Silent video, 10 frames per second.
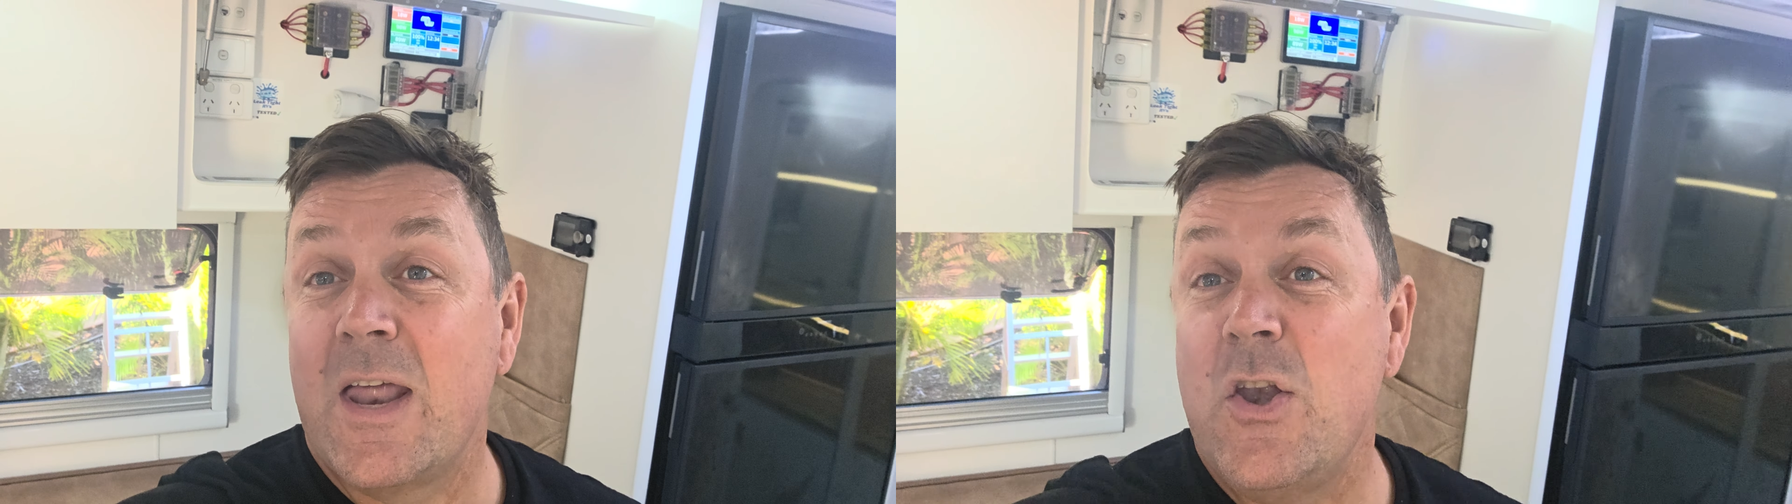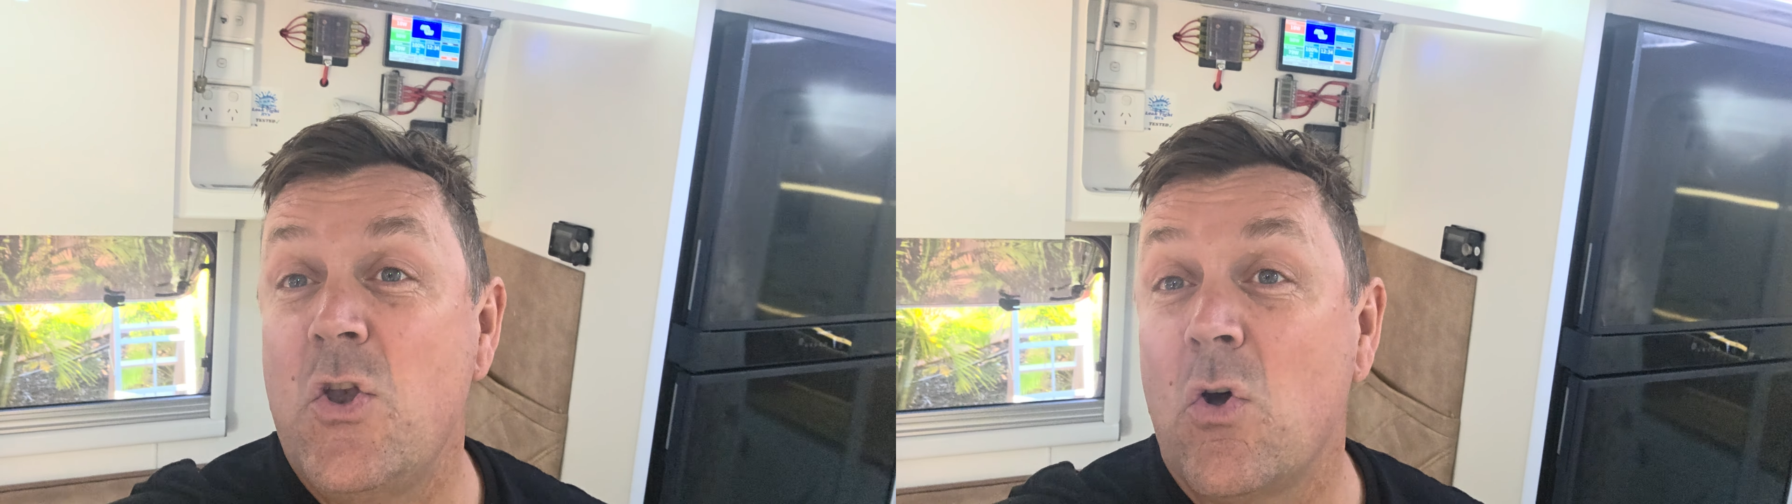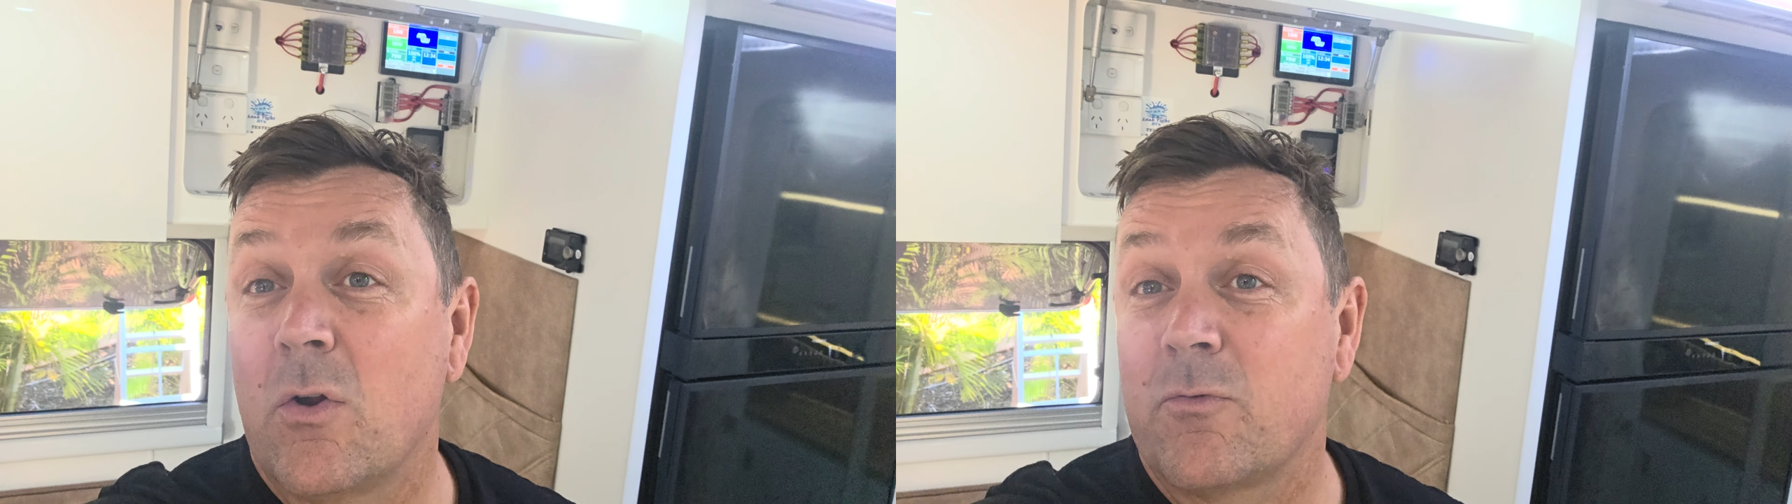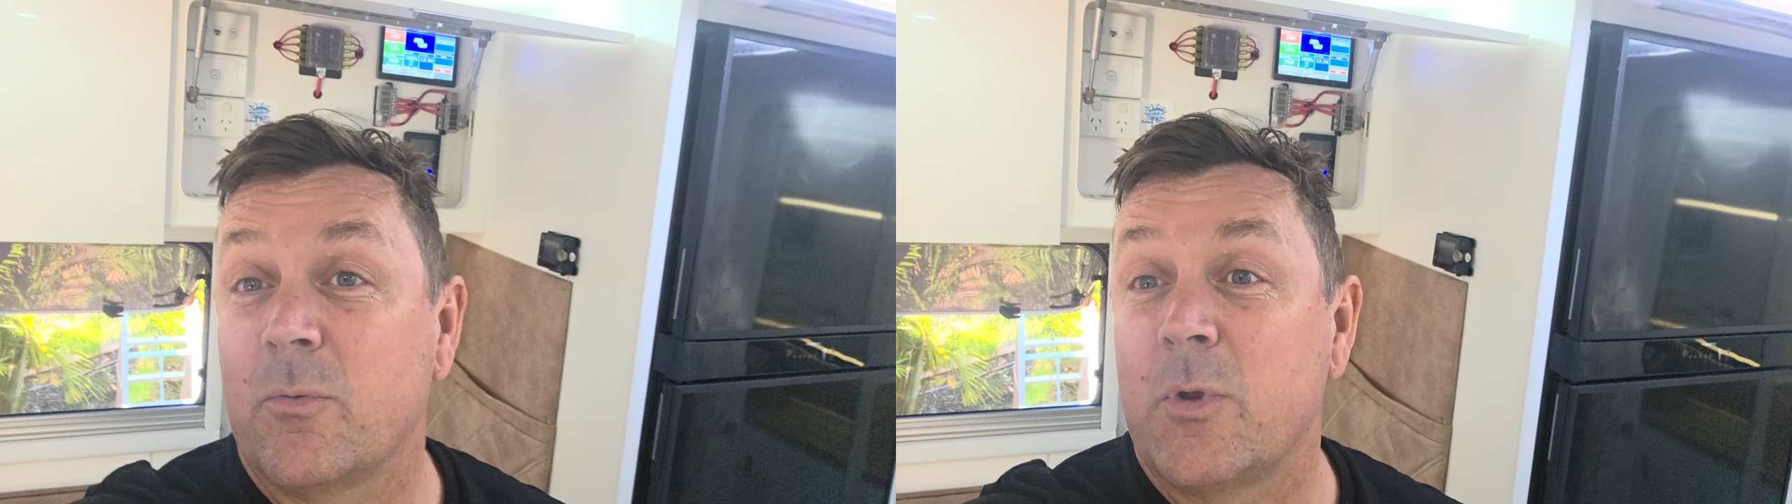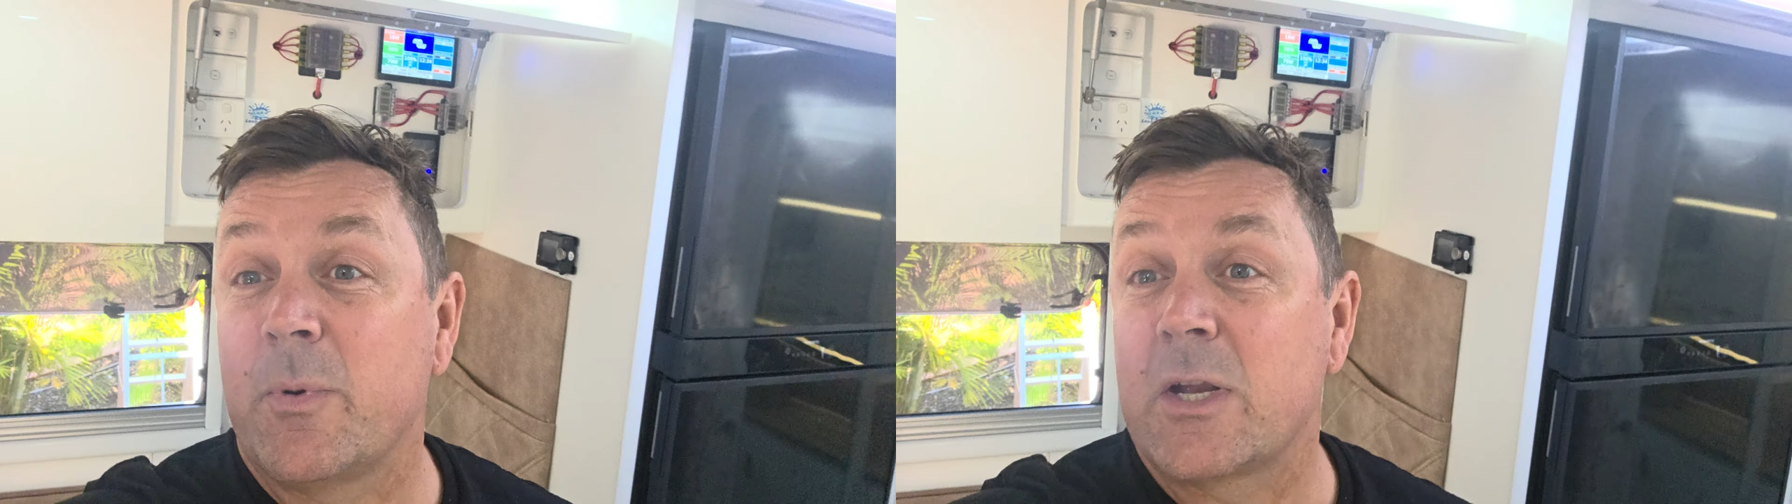and not
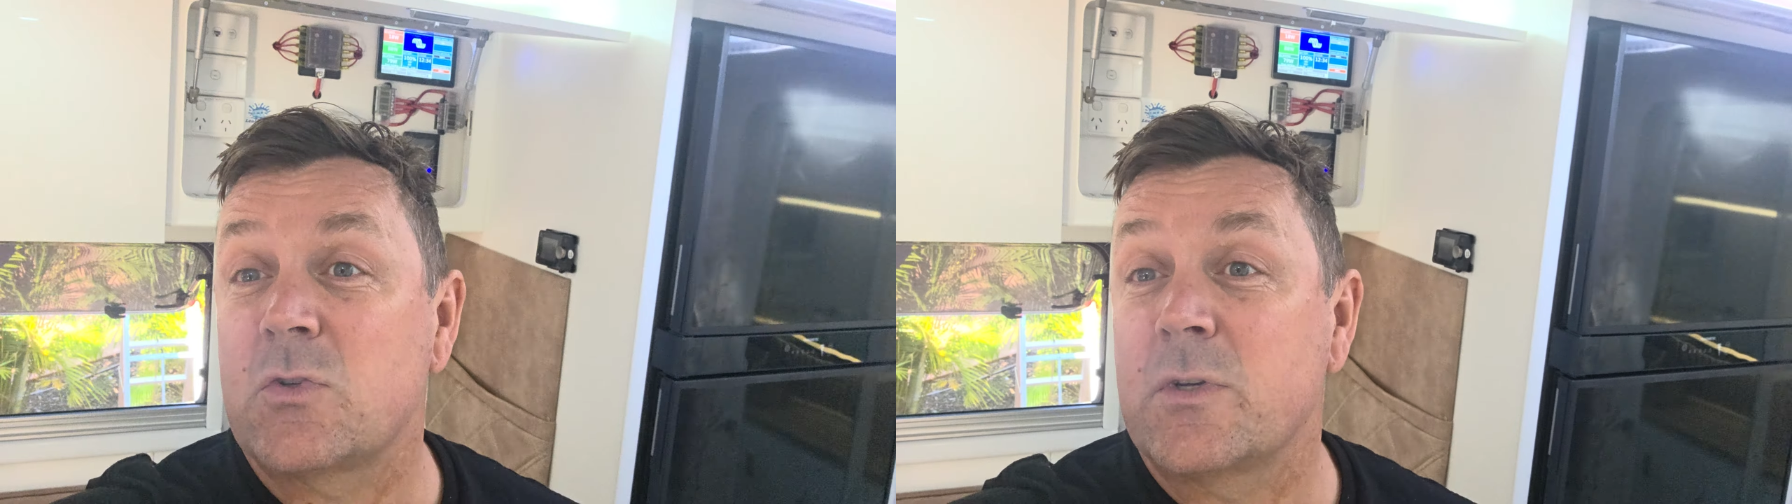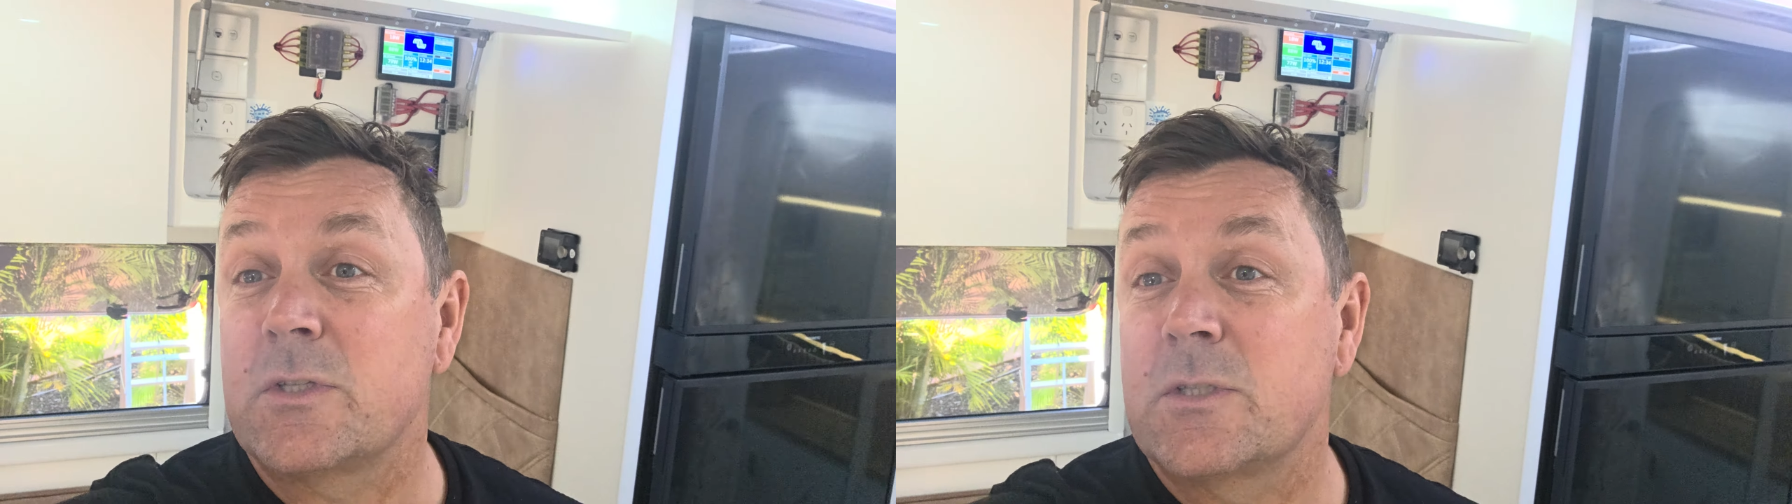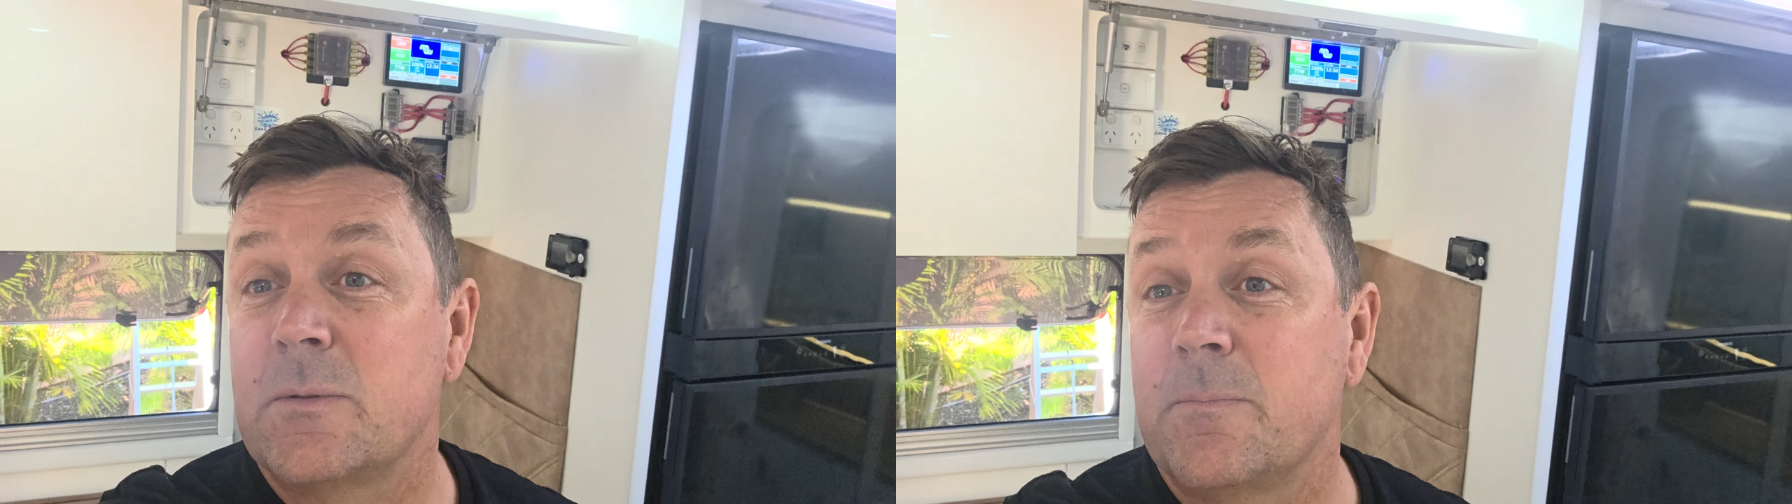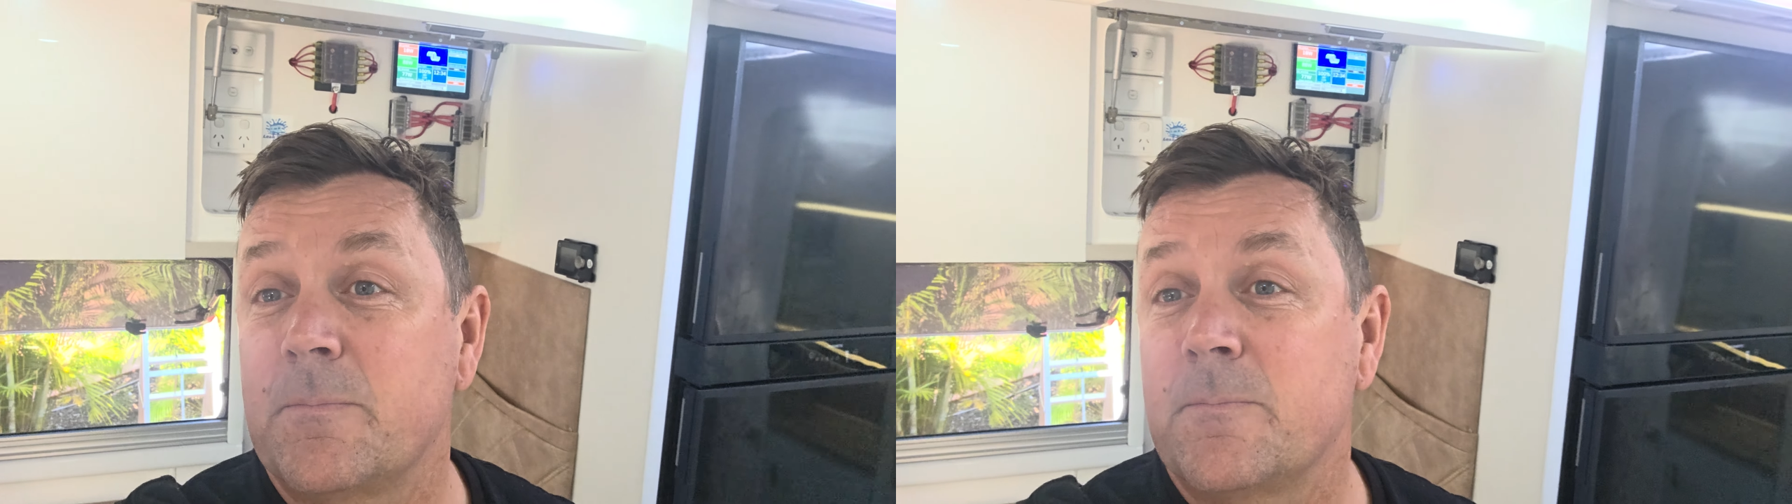from your batteries.